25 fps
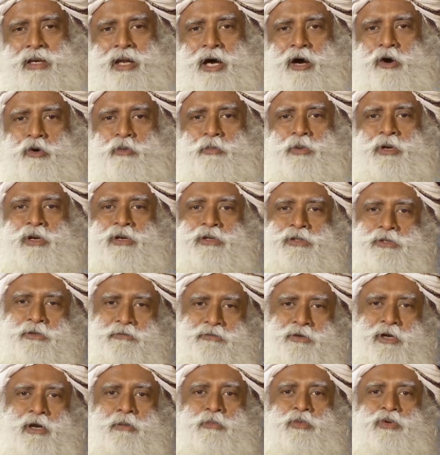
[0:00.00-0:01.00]
now because
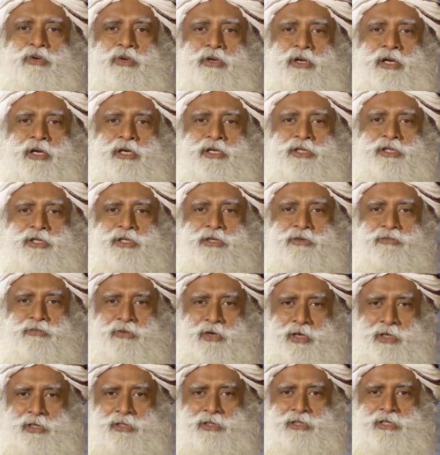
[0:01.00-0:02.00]
of communication,
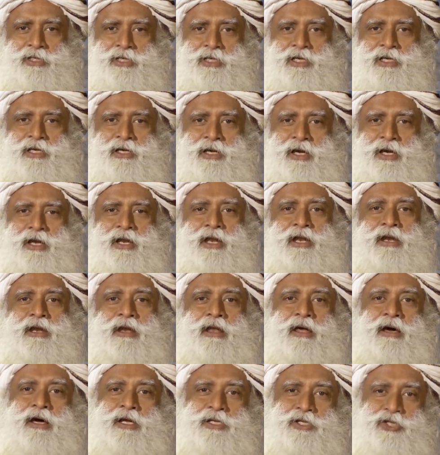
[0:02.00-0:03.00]
we are seeing an
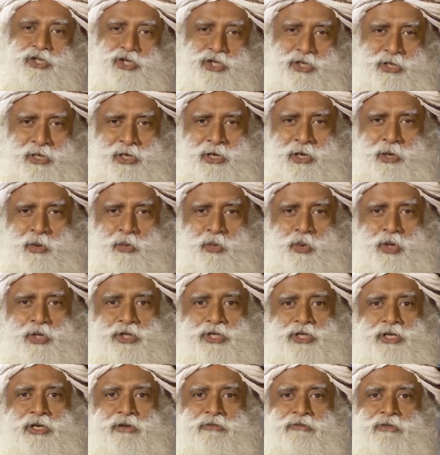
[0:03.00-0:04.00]
enlarged
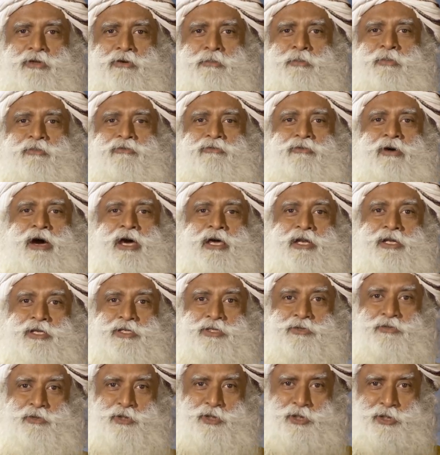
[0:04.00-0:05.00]
version of the
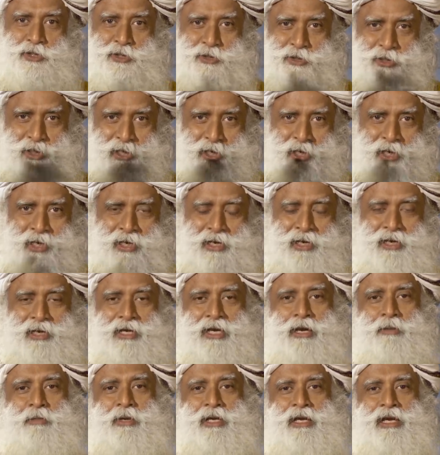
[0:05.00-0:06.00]
virus which is
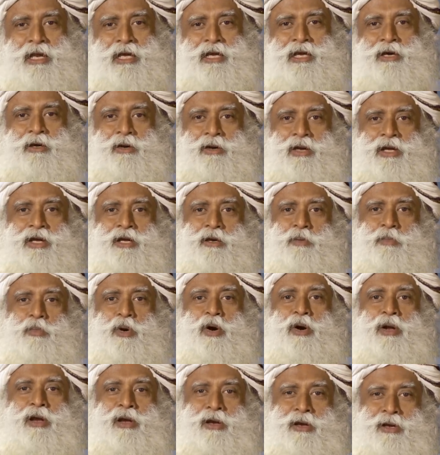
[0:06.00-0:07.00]
coming like a wrecker
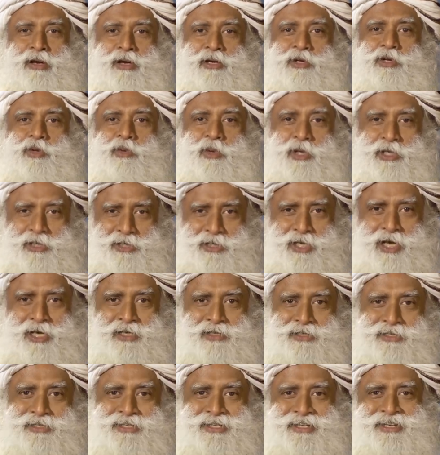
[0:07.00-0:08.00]
ball towards
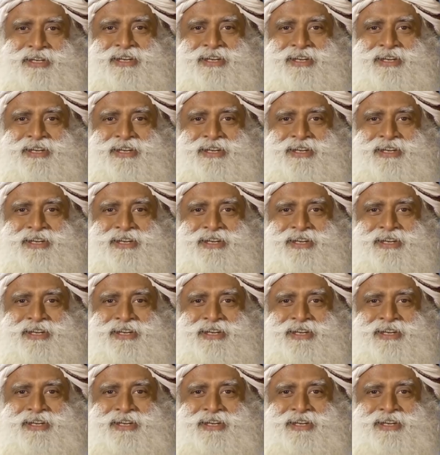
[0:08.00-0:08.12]
us